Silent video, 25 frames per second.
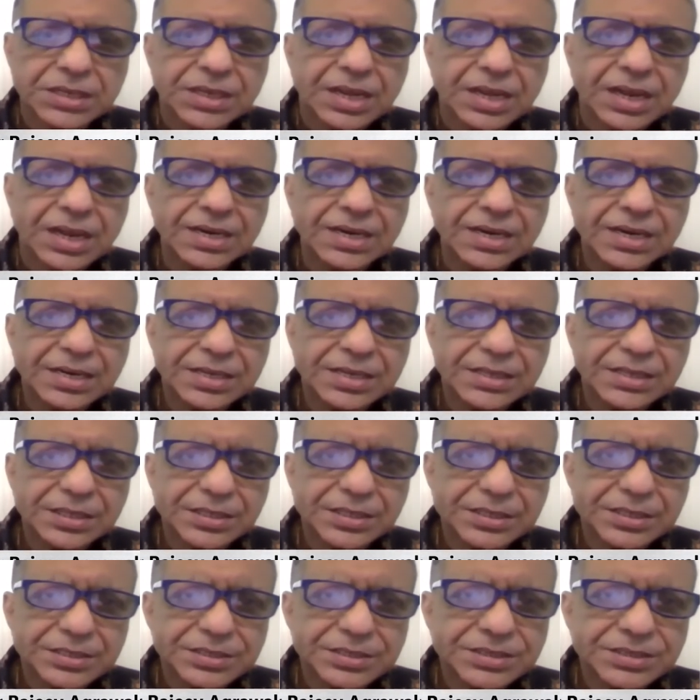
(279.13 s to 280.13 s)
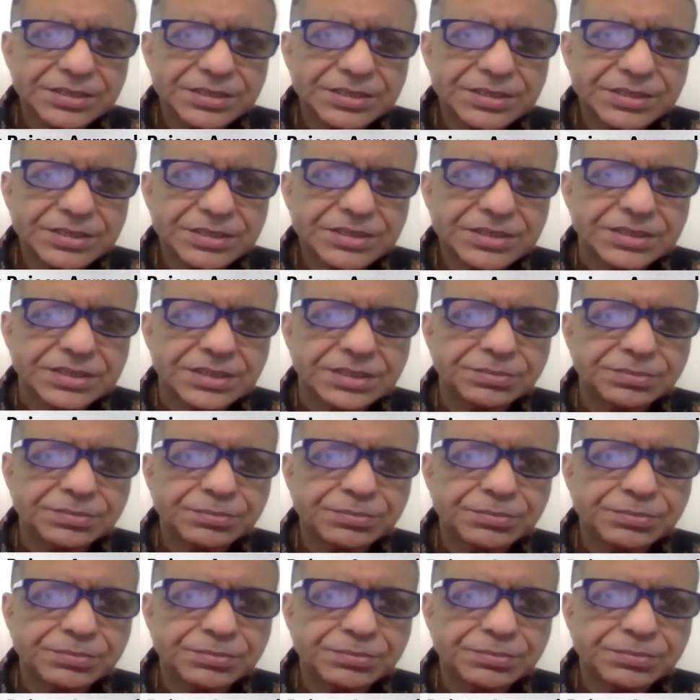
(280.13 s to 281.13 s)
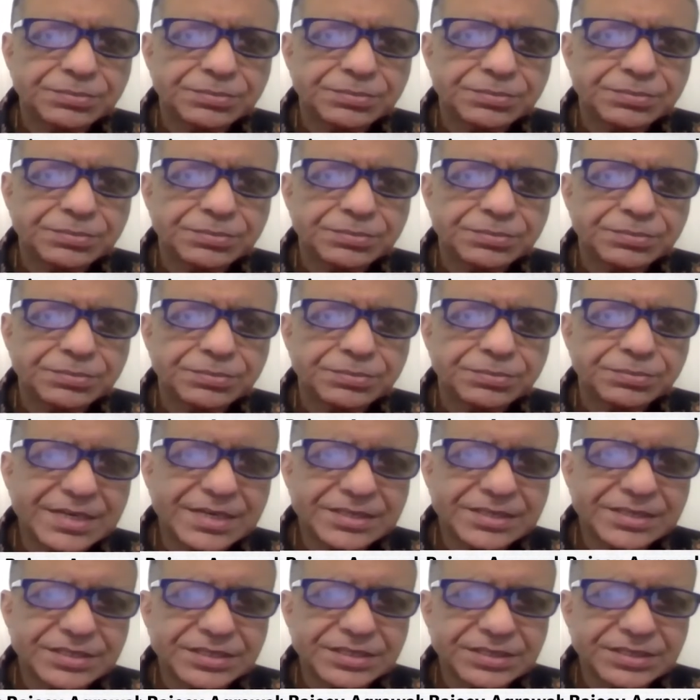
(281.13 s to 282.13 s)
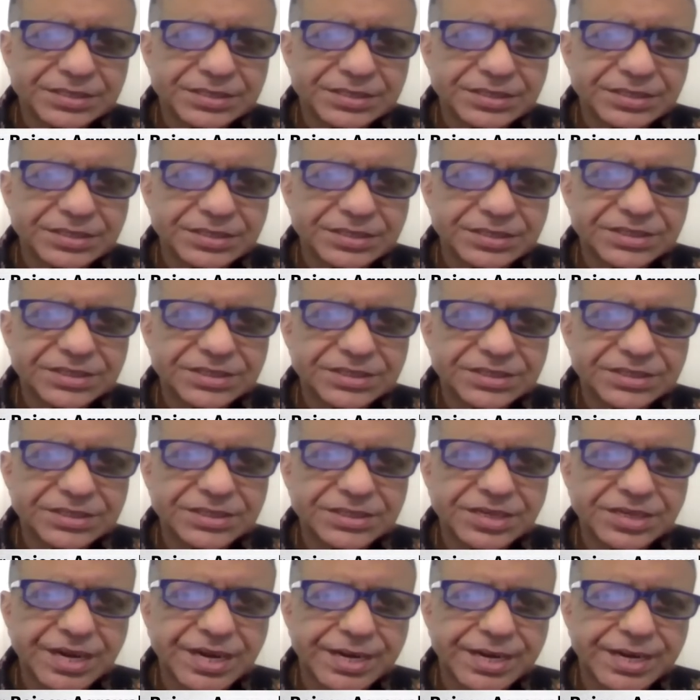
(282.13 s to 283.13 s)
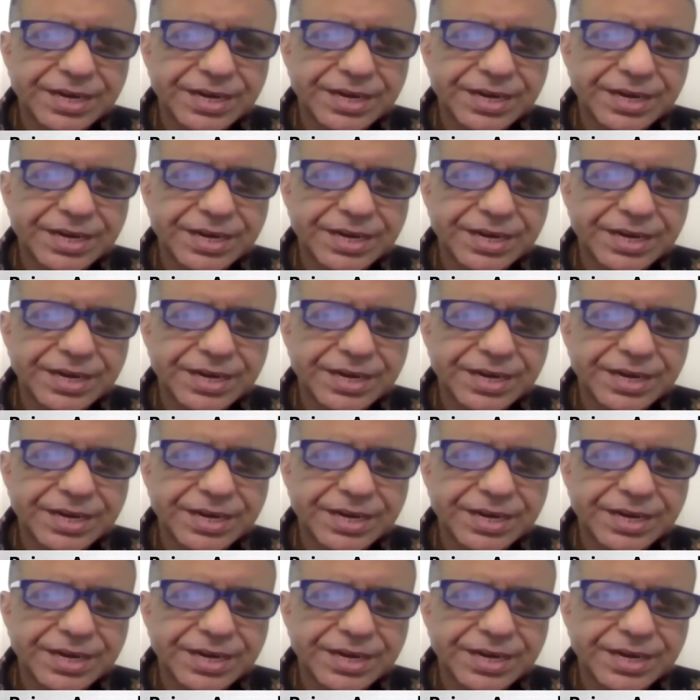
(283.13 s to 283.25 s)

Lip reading: and another is pro-health or anti-disease state.